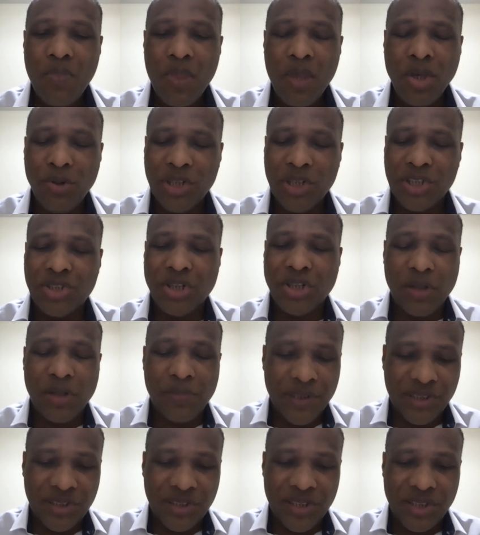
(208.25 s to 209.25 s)
you want to start a
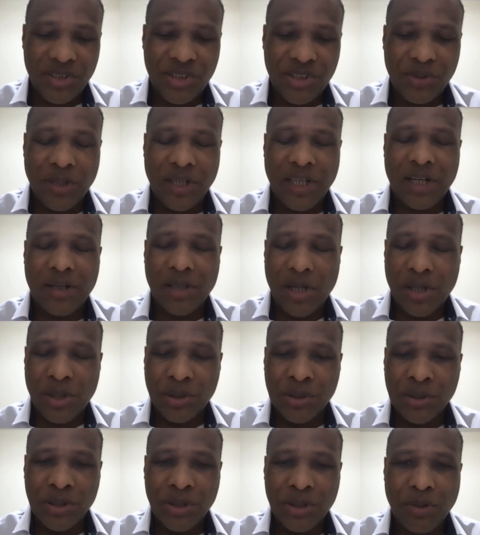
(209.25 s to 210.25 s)
business, you want to get a
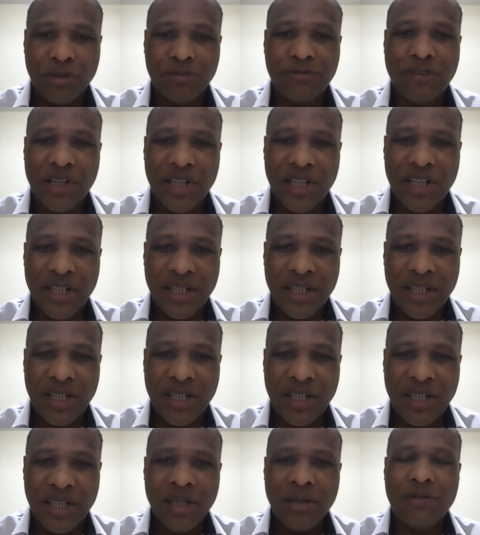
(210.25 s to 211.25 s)
loan, you want funding,
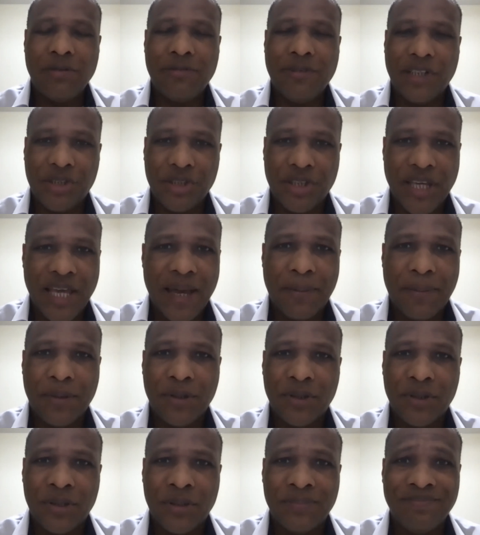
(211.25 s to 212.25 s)
you want venture
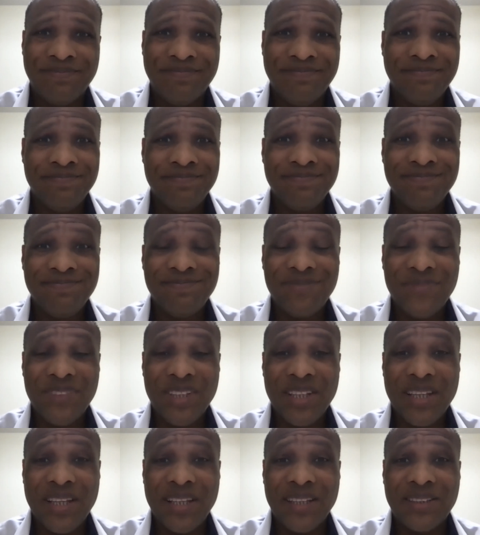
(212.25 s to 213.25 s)
capital,
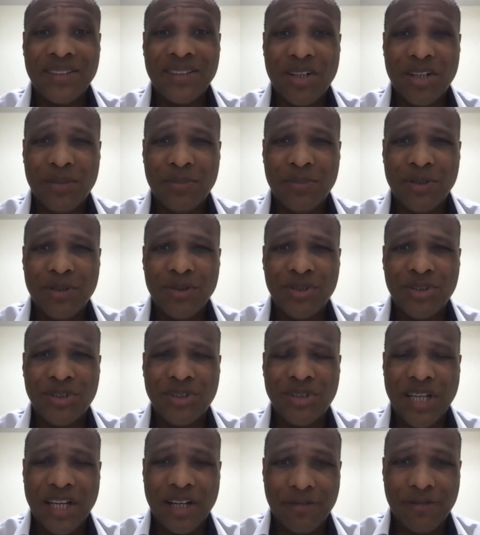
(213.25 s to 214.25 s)
it's almost
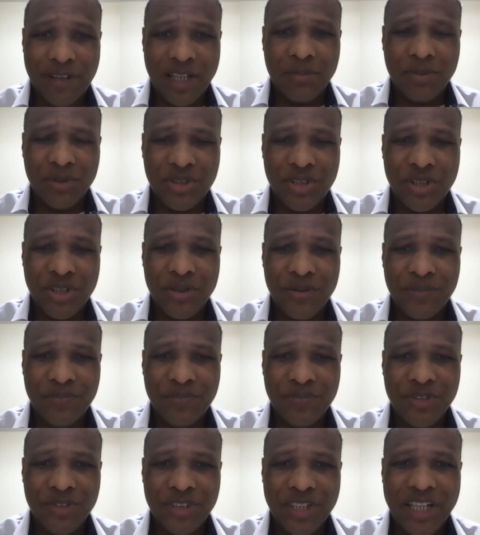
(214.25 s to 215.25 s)
not available to you,
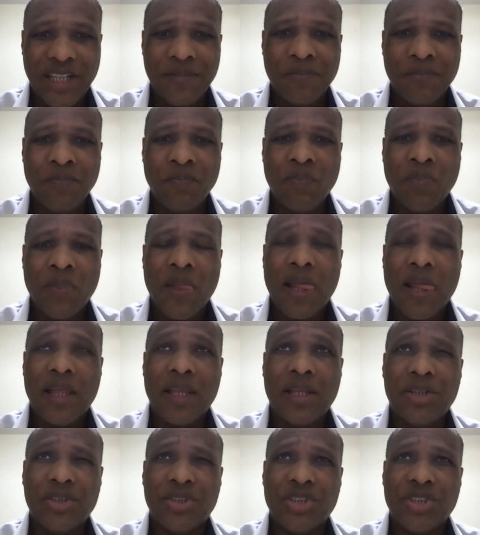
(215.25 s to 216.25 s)
right?
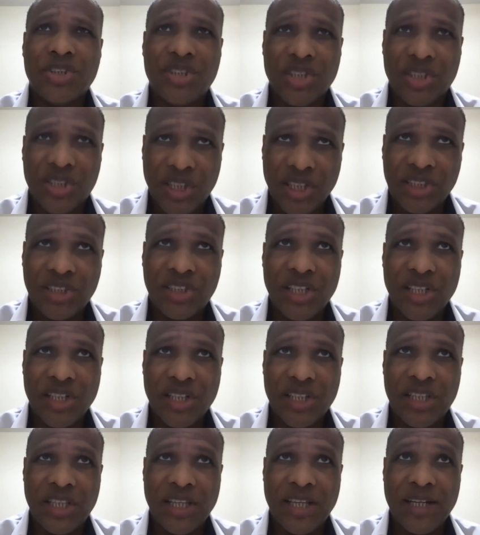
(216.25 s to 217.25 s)
There's a statistic
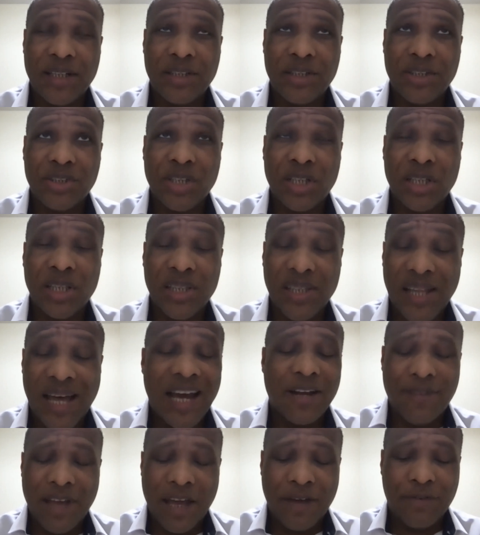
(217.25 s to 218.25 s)
that there's a lot
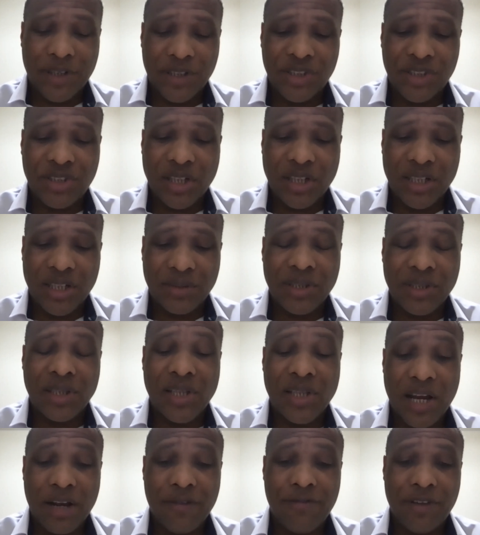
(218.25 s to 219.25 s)
of African startups, a
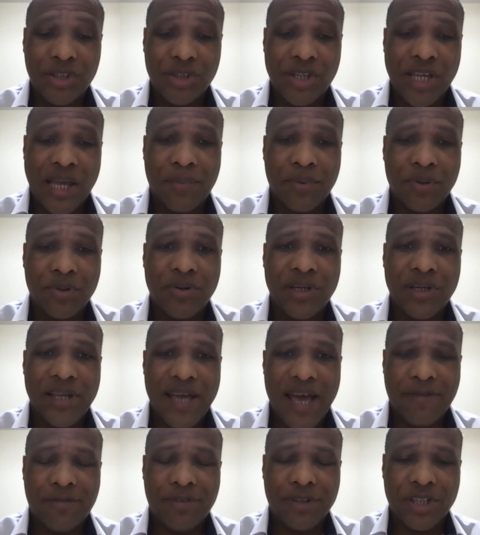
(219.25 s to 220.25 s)
lot of venture capital going to
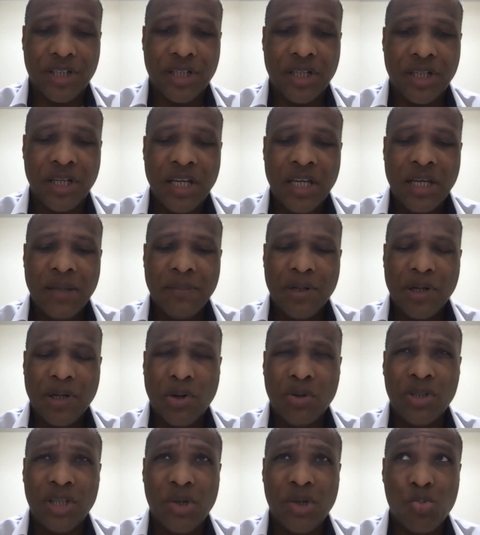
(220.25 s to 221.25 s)
Africa, but
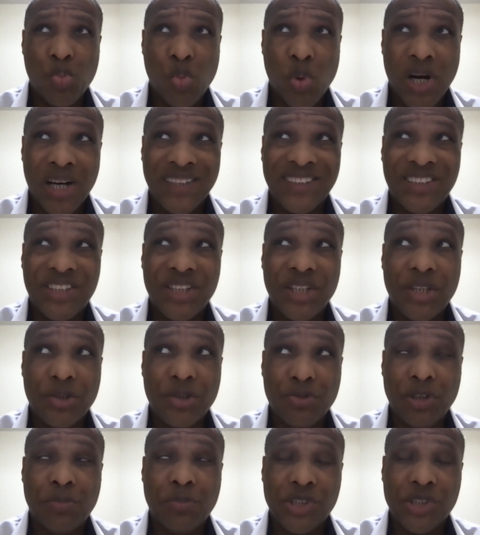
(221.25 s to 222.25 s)
only 1 to
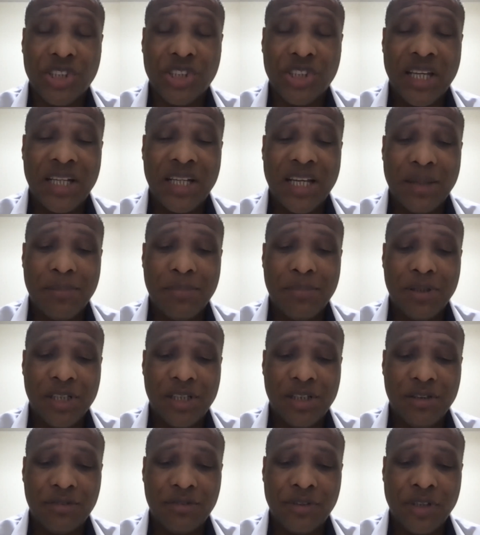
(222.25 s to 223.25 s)
3%, I
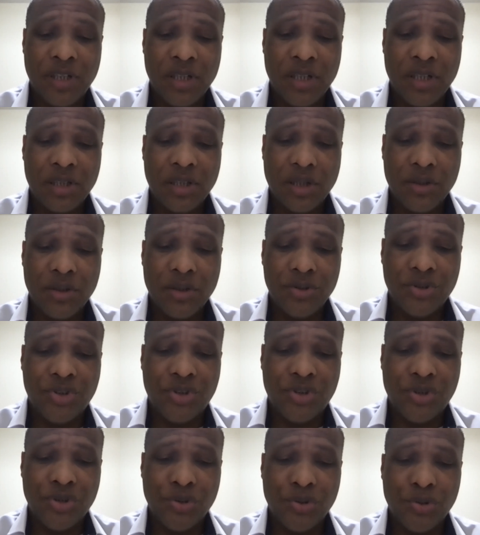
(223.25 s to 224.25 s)
believe, goes
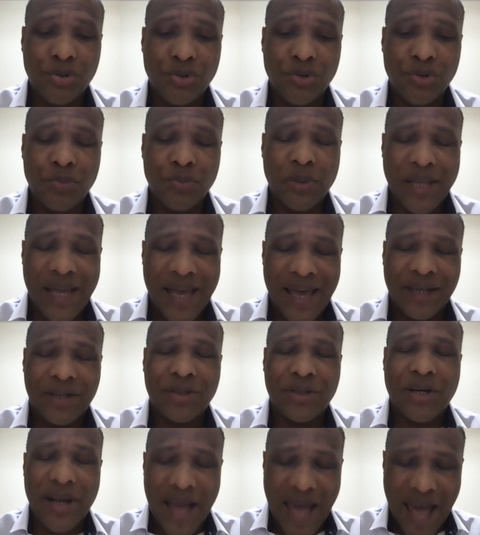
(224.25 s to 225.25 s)
to Black
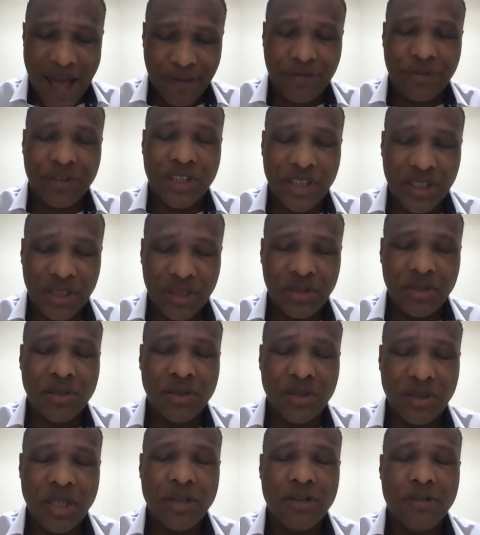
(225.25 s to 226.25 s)
or
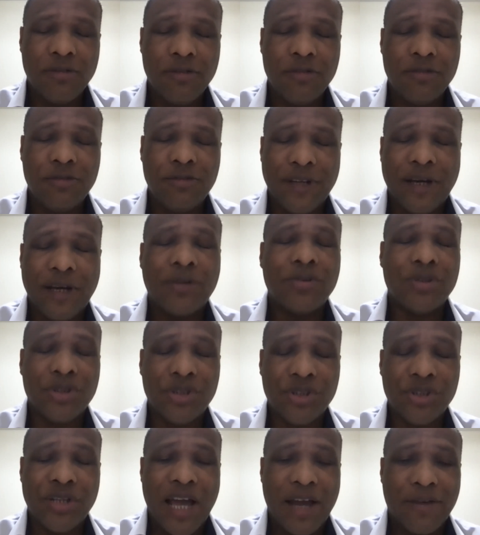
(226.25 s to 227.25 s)
African
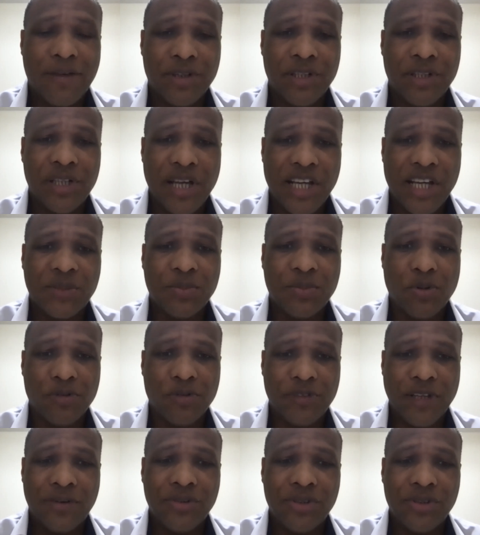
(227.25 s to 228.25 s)
founders or African diaspora
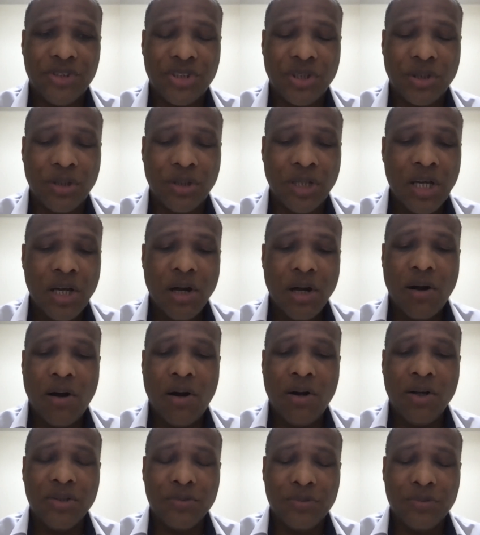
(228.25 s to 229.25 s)
founders. So
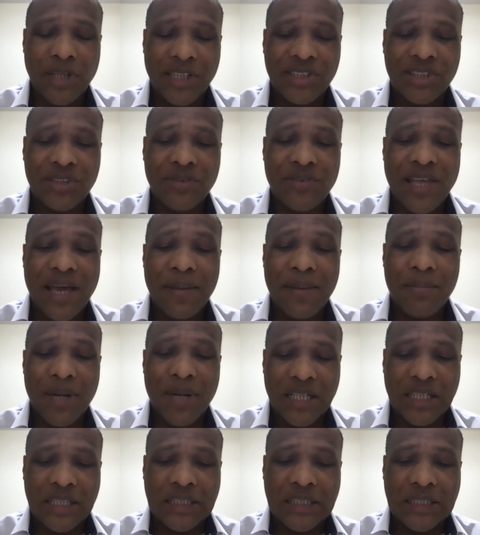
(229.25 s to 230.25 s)
all the rest of that
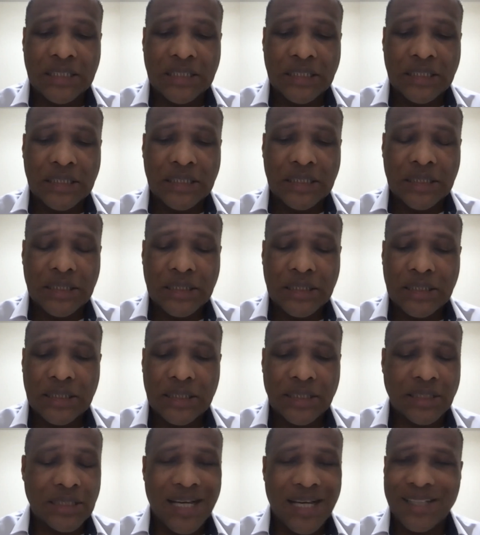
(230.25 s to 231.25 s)
money
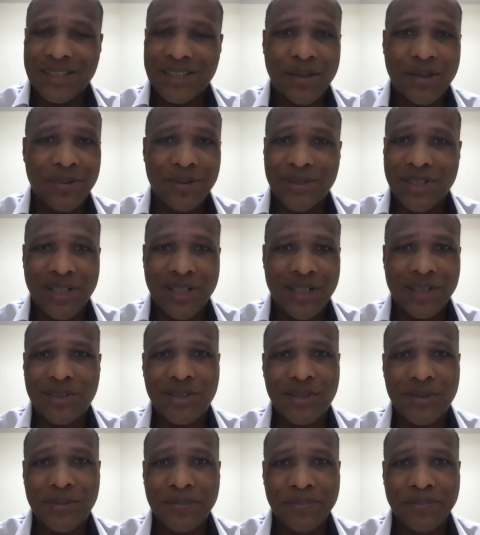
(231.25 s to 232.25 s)
is not going to
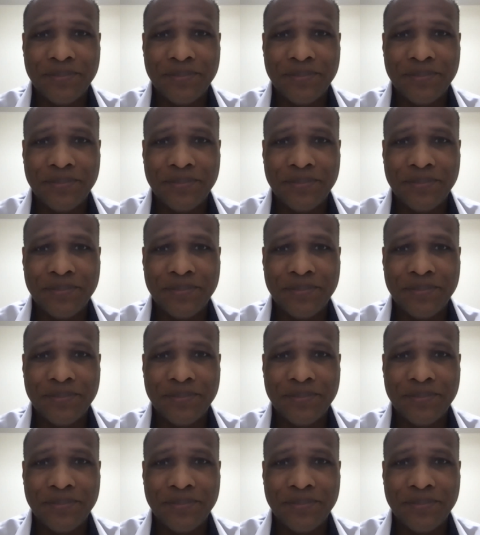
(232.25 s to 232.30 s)
us.